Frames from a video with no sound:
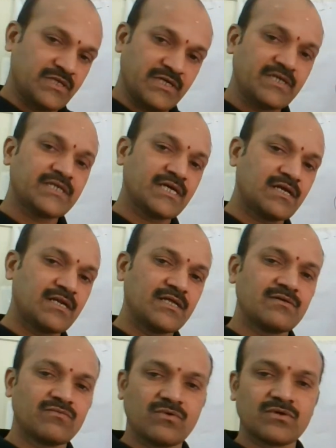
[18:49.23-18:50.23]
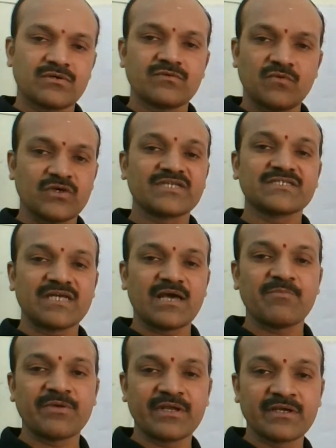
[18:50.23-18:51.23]
theoretically, what is
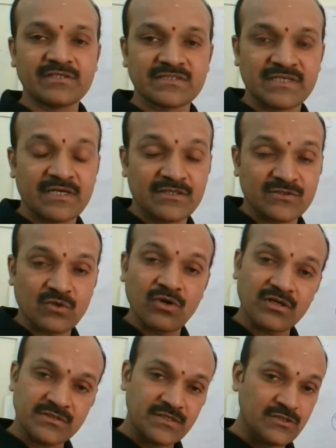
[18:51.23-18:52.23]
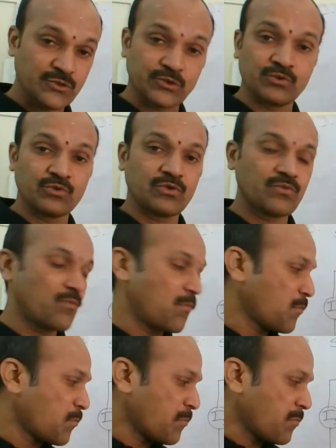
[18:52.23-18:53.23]
happening inside the solar cell, you should know.
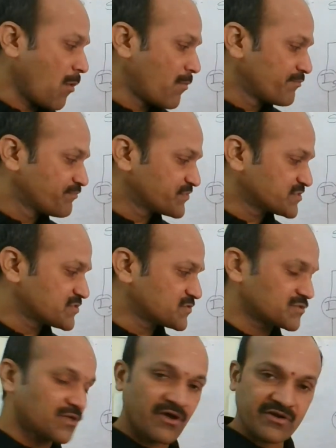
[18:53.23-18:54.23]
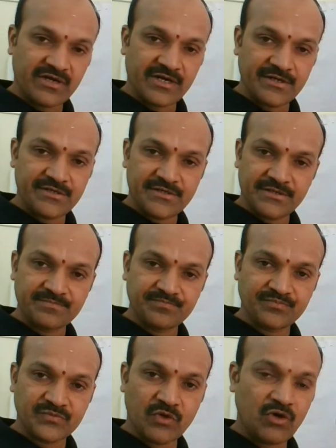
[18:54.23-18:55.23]
This is dark current,
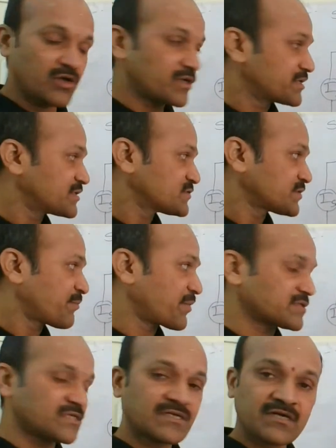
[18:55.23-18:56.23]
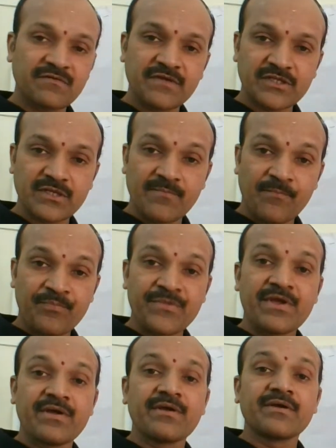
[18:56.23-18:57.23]
or it is represented with
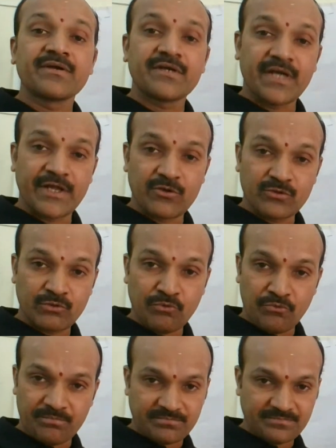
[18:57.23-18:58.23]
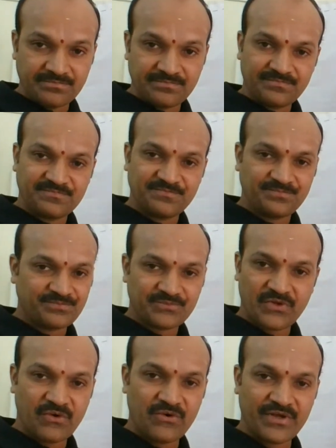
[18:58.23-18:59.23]
diode 2.
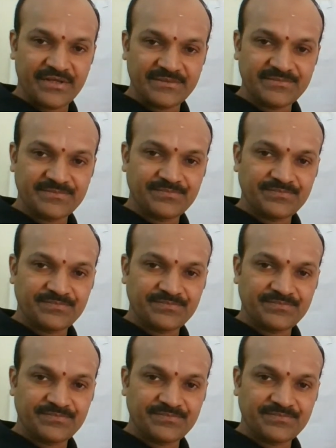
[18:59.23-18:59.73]
Okay.